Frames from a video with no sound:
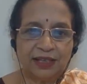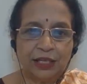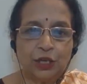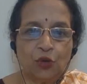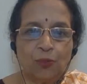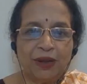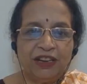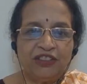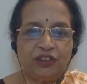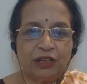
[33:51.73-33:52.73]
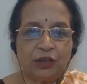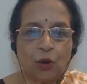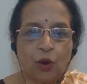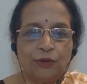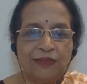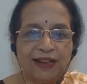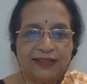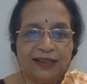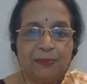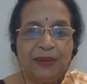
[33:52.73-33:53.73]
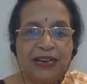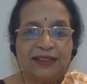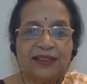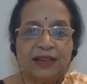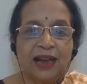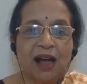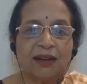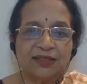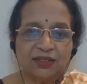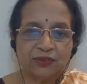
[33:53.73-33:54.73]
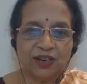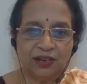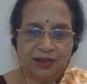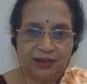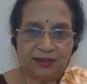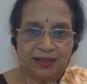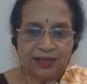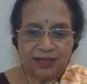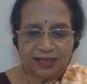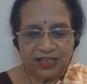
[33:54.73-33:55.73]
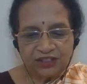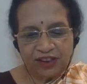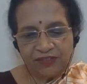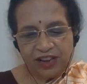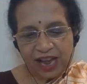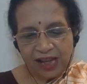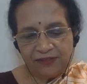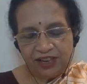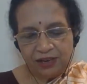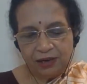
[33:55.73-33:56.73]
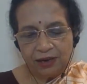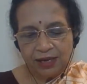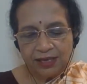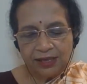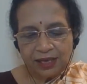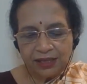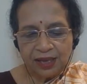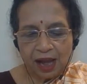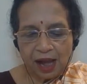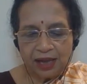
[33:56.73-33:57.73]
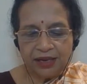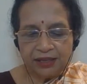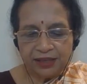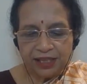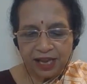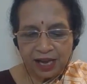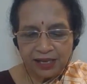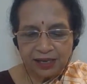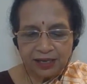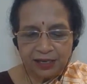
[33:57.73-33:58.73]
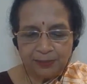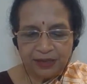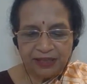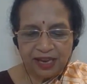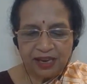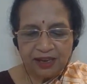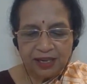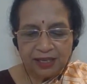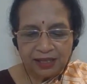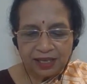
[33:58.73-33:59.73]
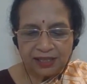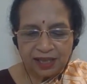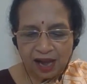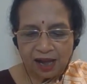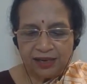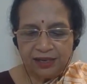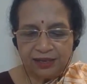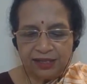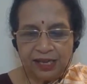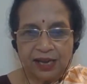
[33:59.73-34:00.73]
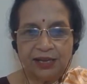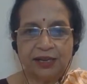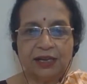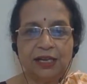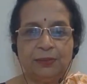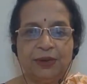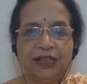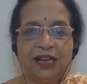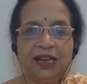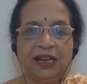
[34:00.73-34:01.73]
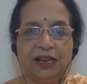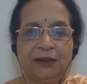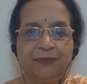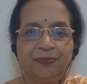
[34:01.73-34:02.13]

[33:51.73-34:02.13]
the Upanishad always repeats the last word. That's why we have here Tad Anantyaya Kalpate, Tad Anantyaya Kalpate.